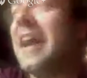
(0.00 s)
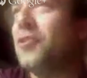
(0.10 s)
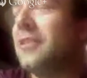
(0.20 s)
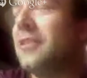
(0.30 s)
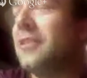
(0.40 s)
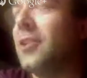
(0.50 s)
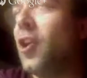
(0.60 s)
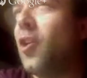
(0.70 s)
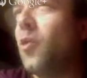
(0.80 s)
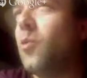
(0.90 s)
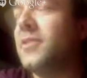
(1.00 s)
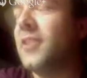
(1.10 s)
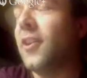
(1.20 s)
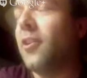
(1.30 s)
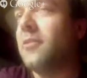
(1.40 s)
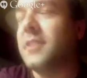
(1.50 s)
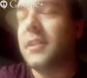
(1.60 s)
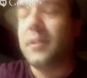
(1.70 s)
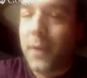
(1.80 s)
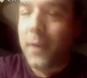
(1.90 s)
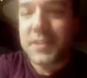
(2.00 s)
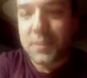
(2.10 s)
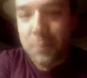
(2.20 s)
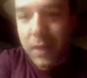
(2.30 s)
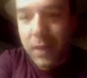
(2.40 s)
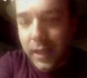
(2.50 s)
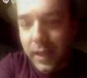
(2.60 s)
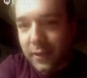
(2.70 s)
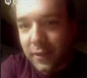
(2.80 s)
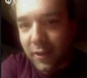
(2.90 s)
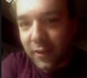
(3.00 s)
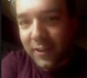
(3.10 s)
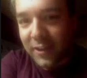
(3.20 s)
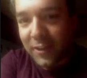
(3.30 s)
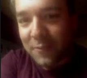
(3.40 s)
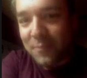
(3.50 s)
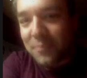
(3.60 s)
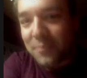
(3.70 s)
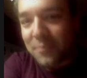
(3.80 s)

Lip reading: I can't do the low tones like the bass in my head here. You know?